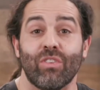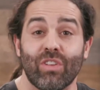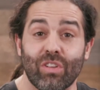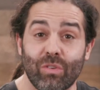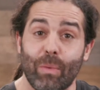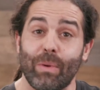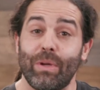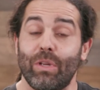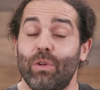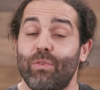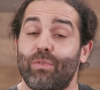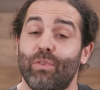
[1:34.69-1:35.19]
So, what I
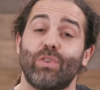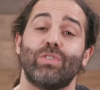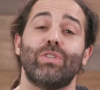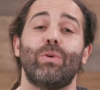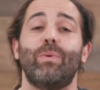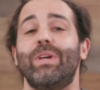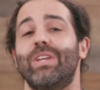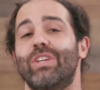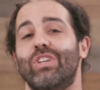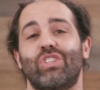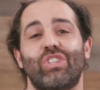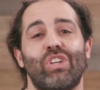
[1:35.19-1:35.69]
want you to do. First, I
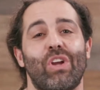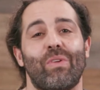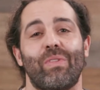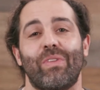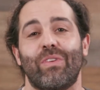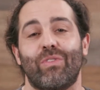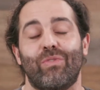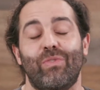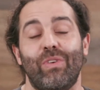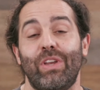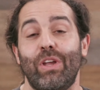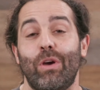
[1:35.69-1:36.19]
want you to share
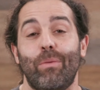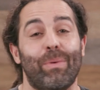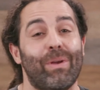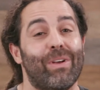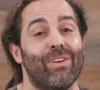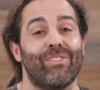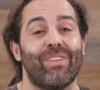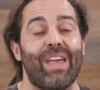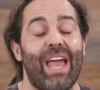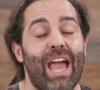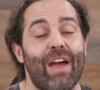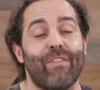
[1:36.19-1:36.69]
this video
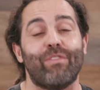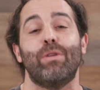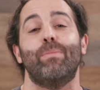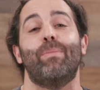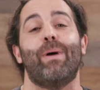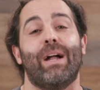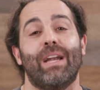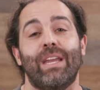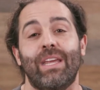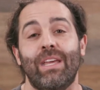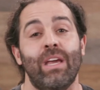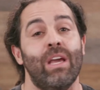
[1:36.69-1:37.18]
because
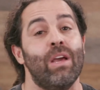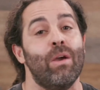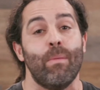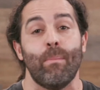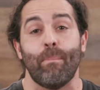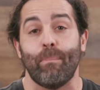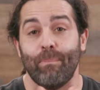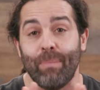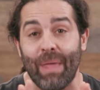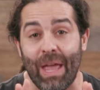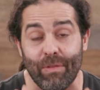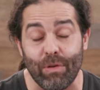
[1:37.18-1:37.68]
everybody
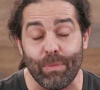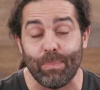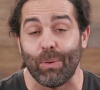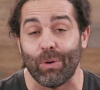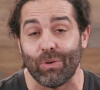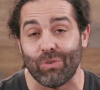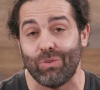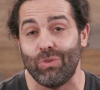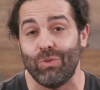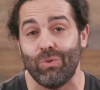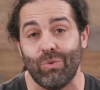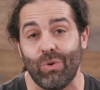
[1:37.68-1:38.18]
Every
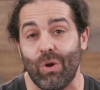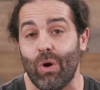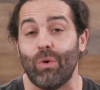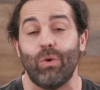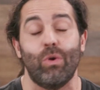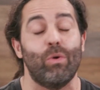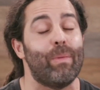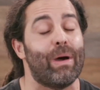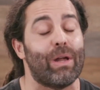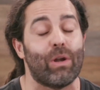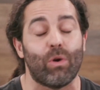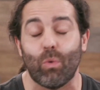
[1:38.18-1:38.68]
person you know,
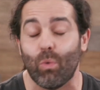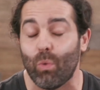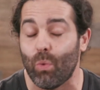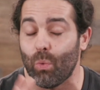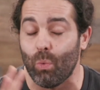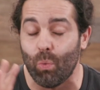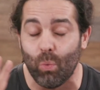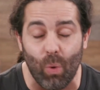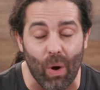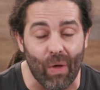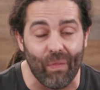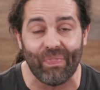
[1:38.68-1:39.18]
no matter
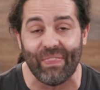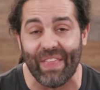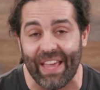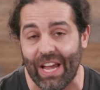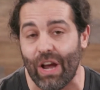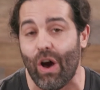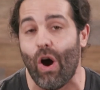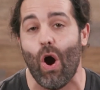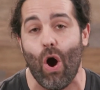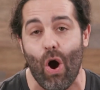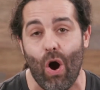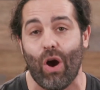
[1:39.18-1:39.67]
what they
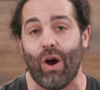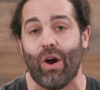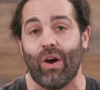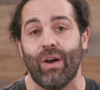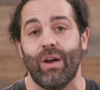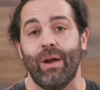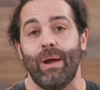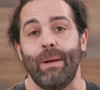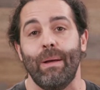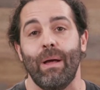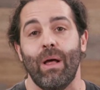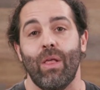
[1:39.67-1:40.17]
are,
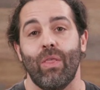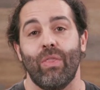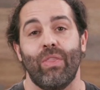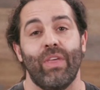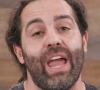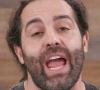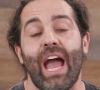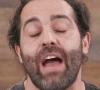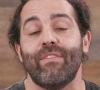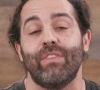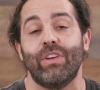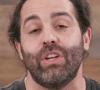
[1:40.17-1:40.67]

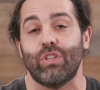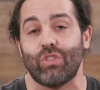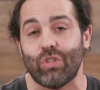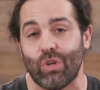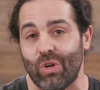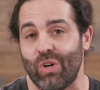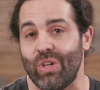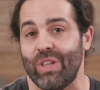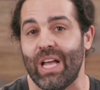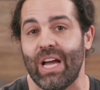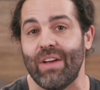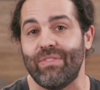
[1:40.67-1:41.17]
they have an
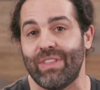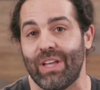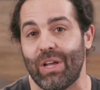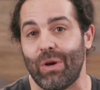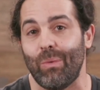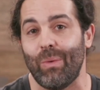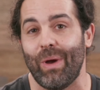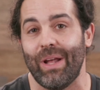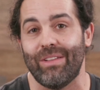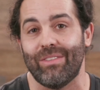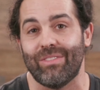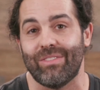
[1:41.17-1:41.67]
eternal life that
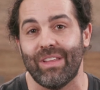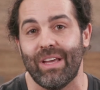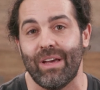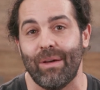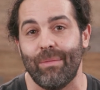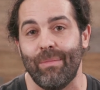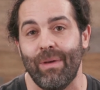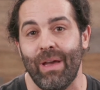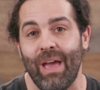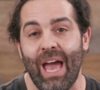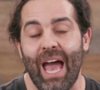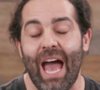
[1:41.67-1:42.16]
awaits
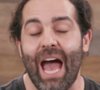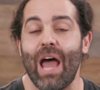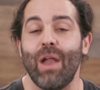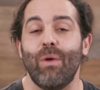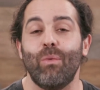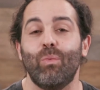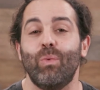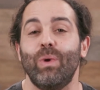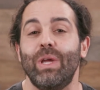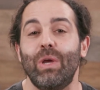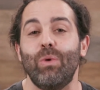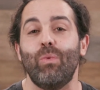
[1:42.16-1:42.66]
them.
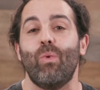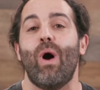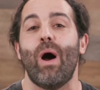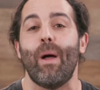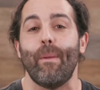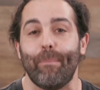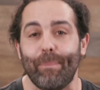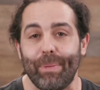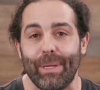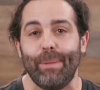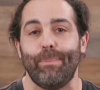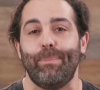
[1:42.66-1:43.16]
And we
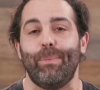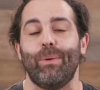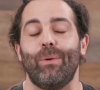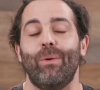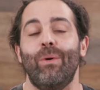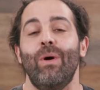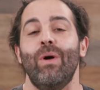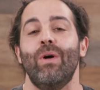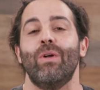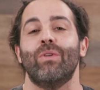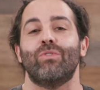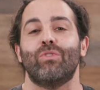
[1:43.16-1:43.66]
want
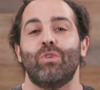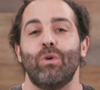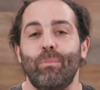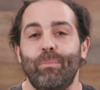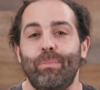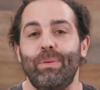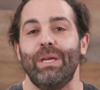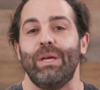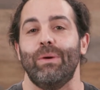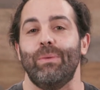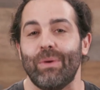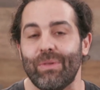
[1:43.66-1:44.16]
people to
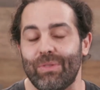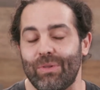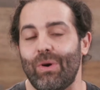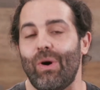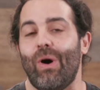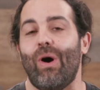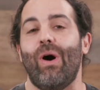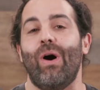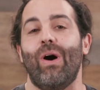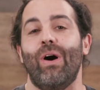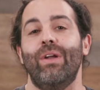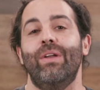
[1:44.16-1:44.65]
be with
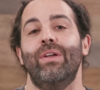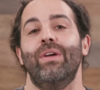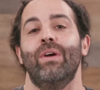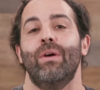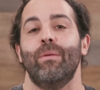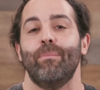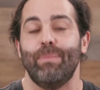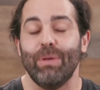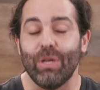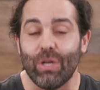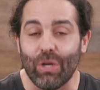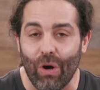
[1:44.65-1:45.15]
God
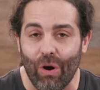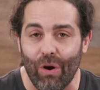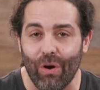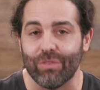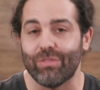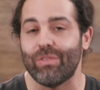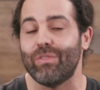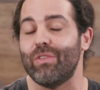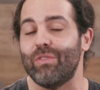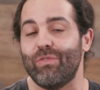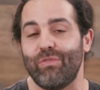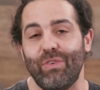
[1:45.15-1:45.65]

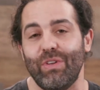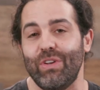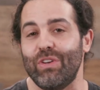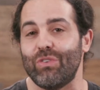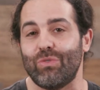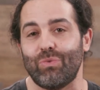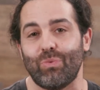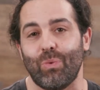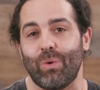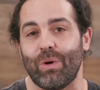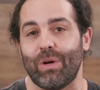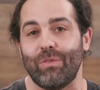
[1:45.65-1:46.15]
because of the
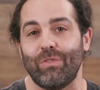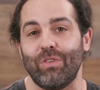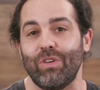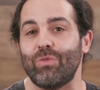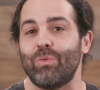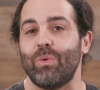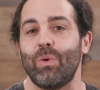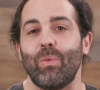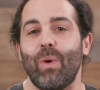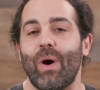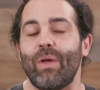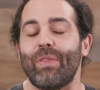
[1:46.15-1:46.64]
finished work of Jesus.
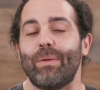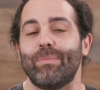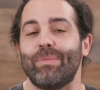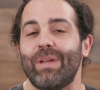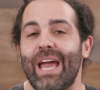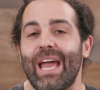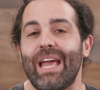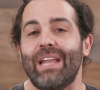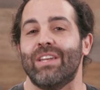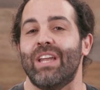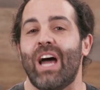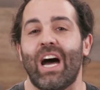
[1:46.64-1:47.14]
We want them
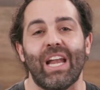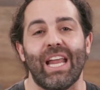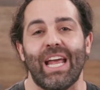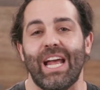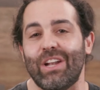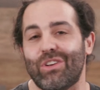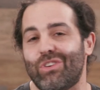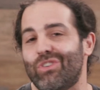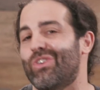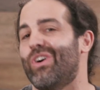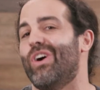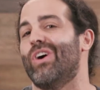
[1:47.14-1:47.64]
to not
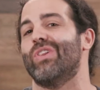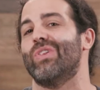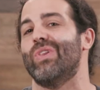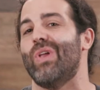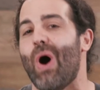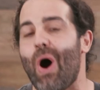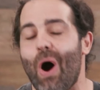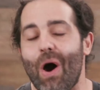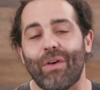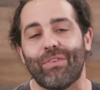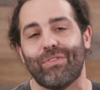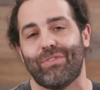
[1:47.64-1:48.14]
enter a
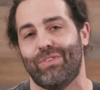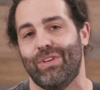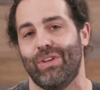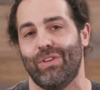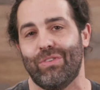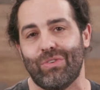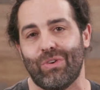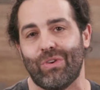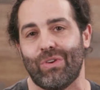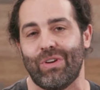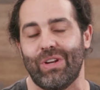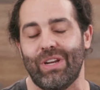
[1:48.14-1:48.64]
lost
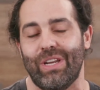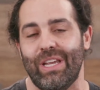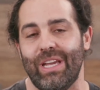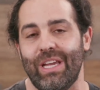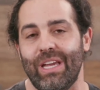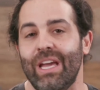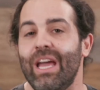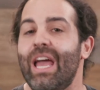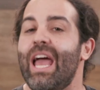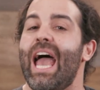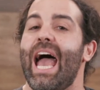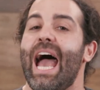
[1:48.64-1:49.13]
eternity.
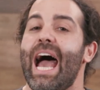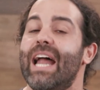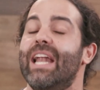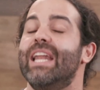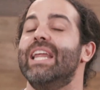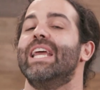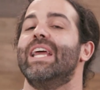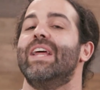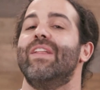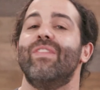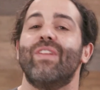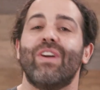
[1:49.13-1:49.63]
And
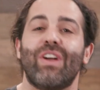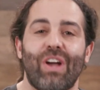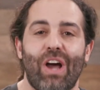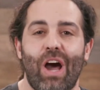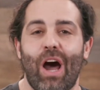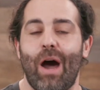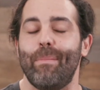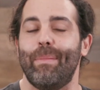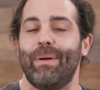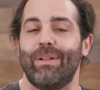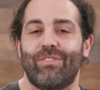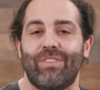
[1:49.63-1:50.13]
in the
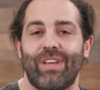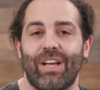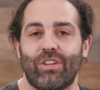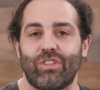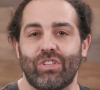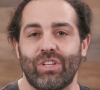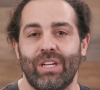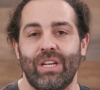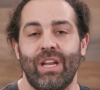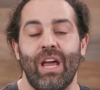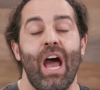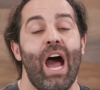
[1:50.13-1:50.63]
comment
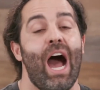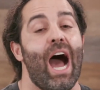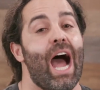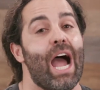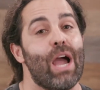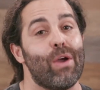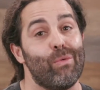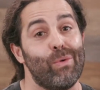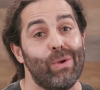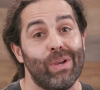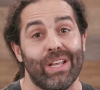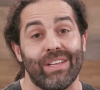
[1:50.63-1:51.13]
section,
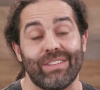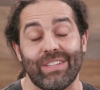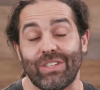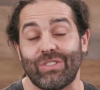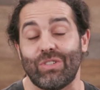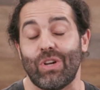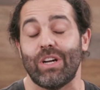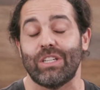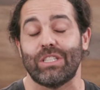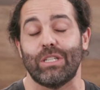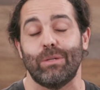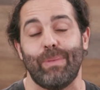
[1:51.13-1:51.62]
I realized I
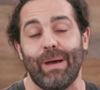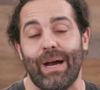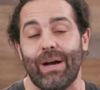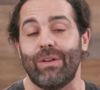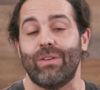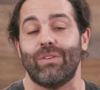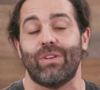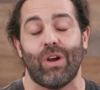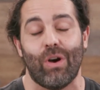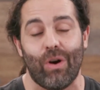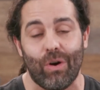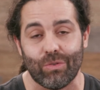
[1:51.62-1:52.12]
talked
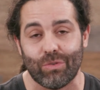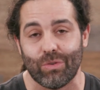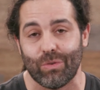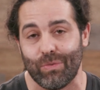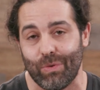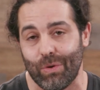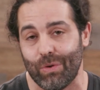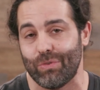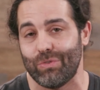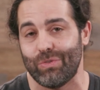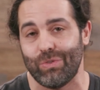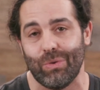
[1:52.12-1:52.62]
about
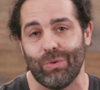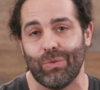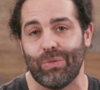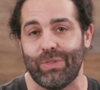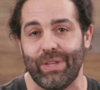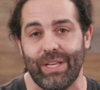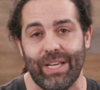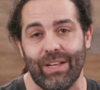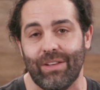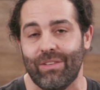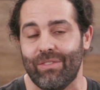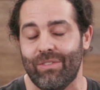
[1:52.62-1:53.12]
controversial
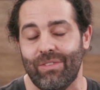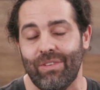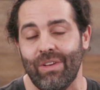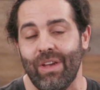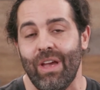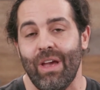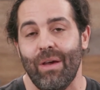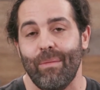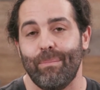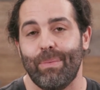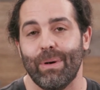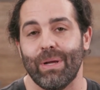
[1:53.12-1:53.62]
things,
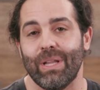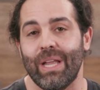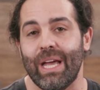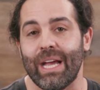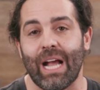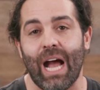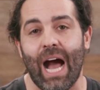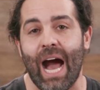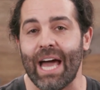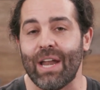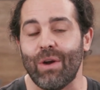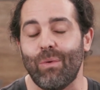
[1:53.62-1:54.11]
but
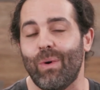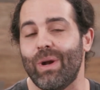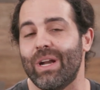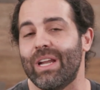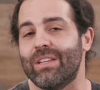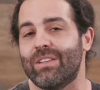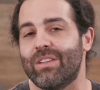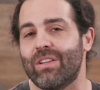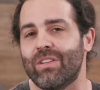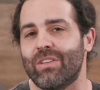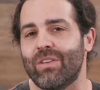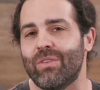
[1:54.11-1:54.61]
like I don't want
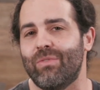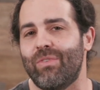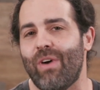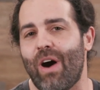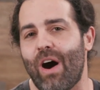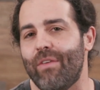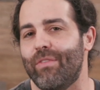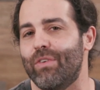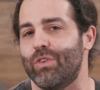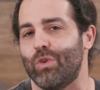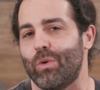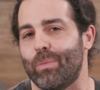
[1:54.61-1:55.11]
it to
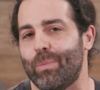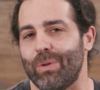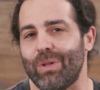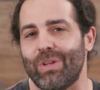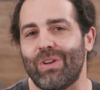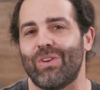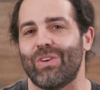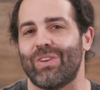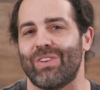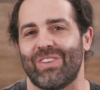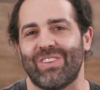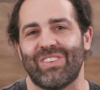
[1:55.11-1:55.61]
devolve into a
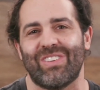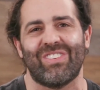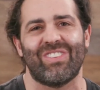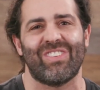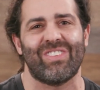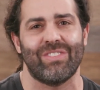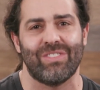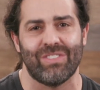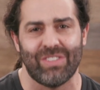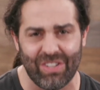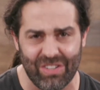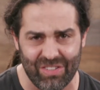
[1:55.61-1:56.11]
political
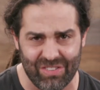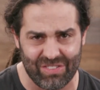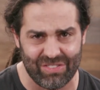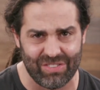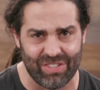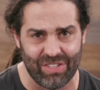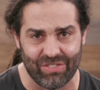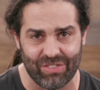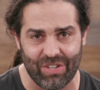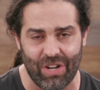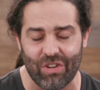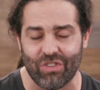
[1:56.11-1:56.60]

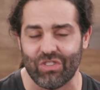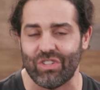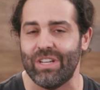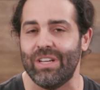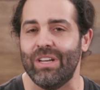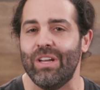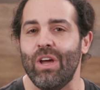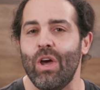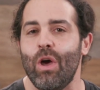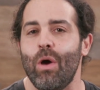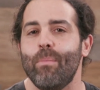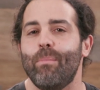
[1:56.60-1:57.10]

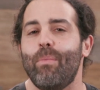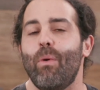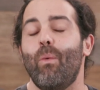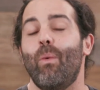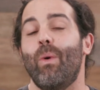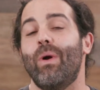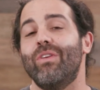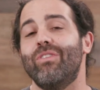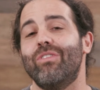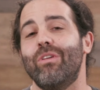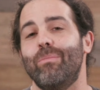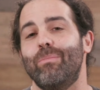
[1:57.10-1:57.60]
discussion. But
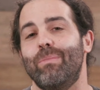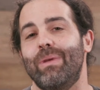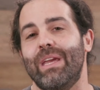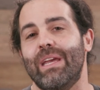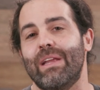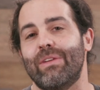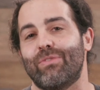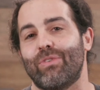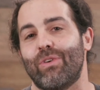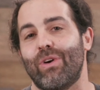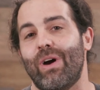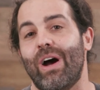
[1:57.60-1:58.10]
what does it
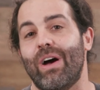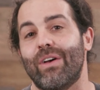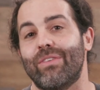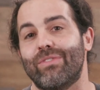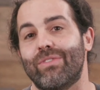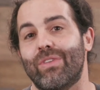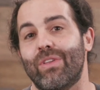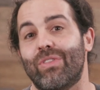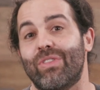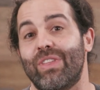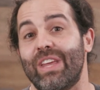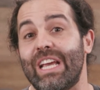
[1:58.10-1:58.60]
mean for us
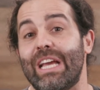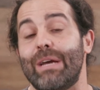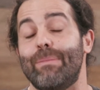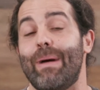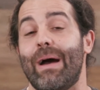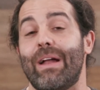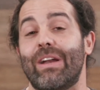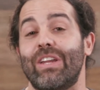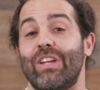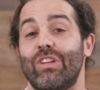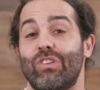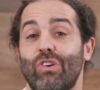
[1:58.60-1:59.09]
to think
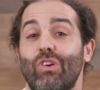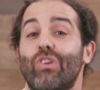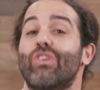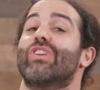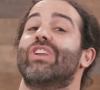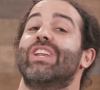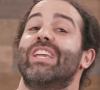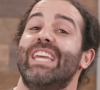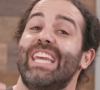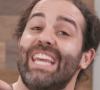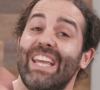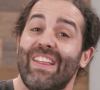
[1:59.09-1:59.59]
about
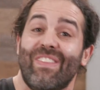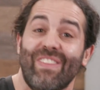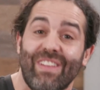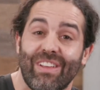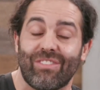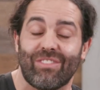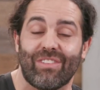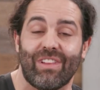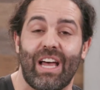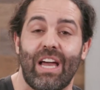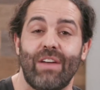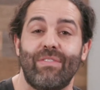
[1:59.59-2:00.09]
eternity in
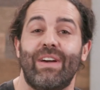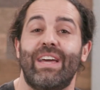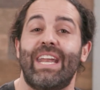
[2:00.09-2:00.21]
this life?